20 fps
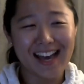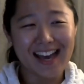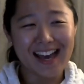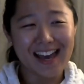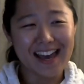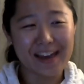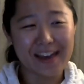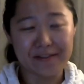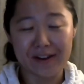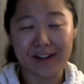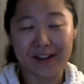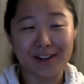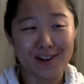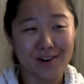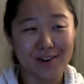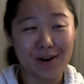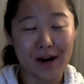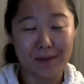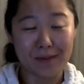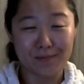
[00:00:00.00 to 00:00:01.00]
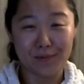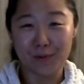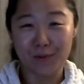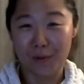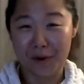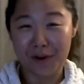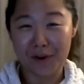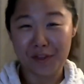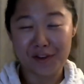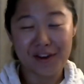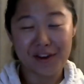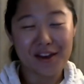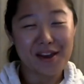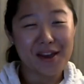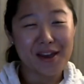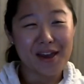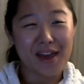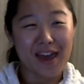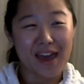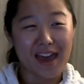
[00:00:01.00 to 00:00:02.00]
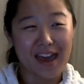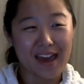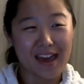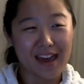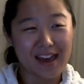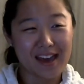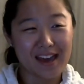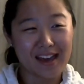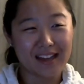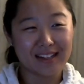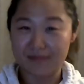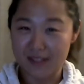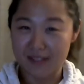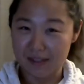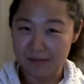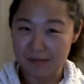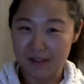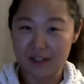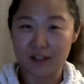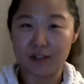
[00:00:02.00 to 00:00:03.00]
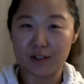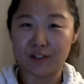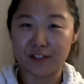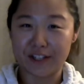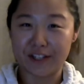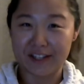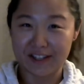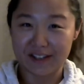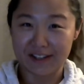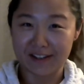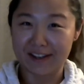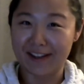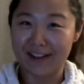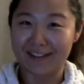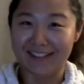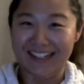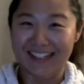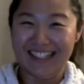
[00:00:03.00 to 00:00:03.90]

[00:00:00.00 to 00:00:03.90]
If I go up north, and I'm gonna go drinking again.